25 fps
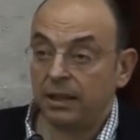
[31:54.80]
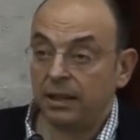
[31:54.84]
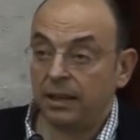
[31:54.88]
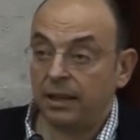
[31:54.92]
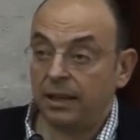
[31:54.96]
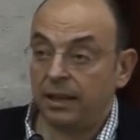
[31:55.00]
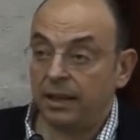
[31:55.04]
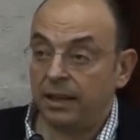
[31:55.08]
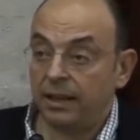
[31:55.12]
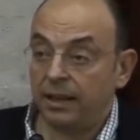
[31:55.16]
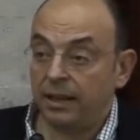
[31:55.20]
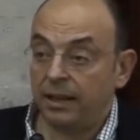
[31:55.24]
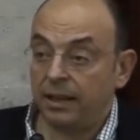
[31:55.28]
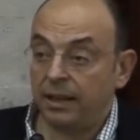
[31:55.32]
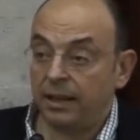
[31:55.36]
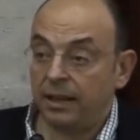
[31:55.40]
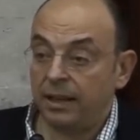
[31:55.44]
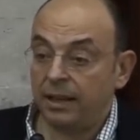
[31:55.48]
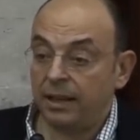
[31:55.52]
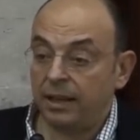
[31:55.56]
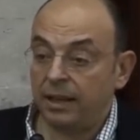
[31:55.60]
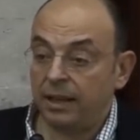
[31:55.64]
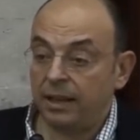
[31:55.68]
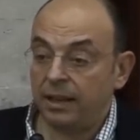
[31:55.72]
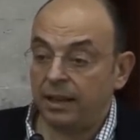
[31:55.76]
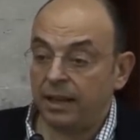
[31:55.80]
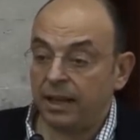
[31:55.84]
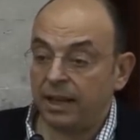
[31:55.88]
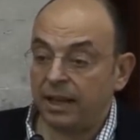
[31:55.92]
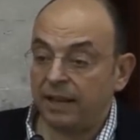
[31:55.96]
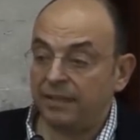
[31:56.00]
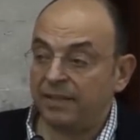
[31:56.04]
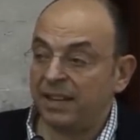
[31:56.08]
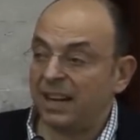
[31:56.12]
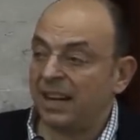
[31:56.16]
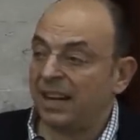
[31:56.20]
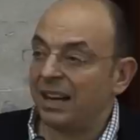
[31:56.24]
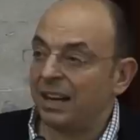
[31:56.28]
and they
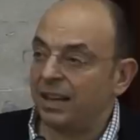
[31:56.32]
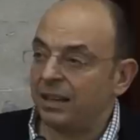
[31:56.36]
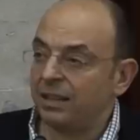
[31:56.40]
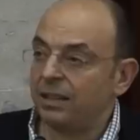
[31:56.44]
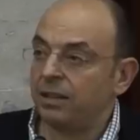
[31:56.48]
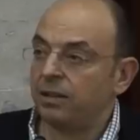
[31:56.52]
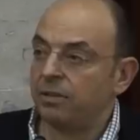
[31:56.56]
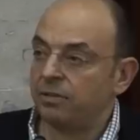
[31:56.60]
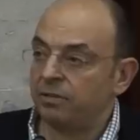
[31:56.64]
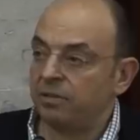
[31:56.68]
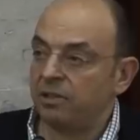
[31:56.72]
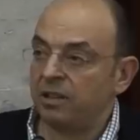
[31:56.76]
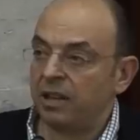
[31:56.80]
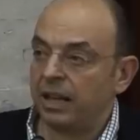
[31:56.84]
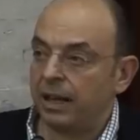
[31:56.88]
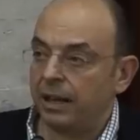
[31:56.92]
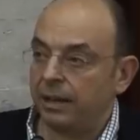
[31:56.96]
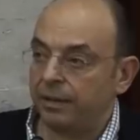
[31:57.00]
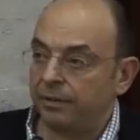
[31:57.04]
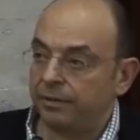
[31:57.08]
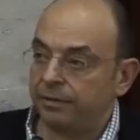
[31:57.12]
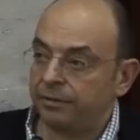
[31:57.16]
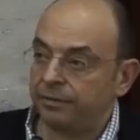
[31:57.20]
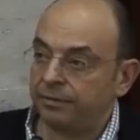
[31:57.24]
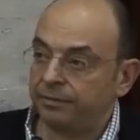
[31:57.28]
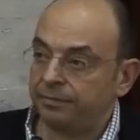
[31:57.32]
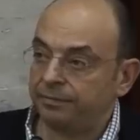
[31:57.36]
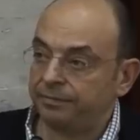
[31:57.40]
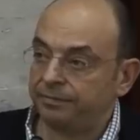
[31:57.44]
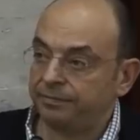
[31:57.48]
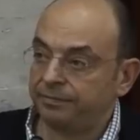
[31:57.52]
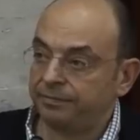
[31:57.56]
have a hunger for life.